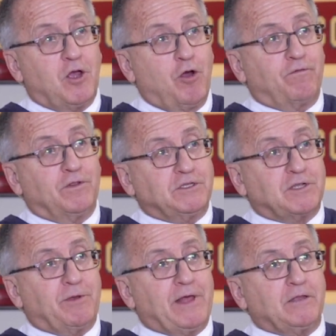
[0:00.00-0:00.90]
Hopefully
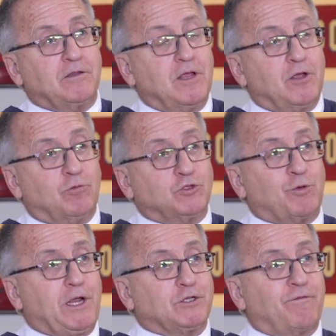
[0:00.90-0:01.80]
some of that will
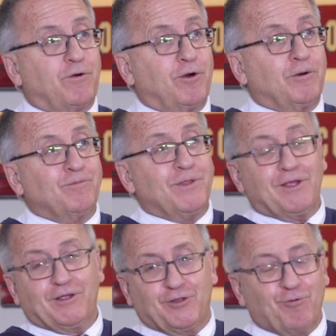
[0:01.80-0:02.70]
transfer
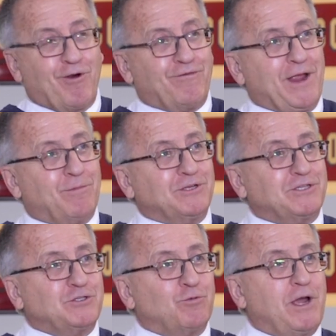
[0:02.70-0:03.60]
to our family
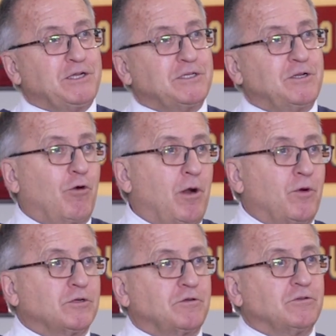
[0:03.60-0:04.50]
situation or our
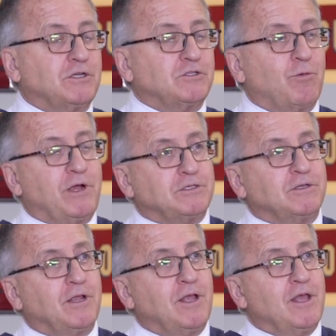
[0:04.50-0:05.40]
personal situation,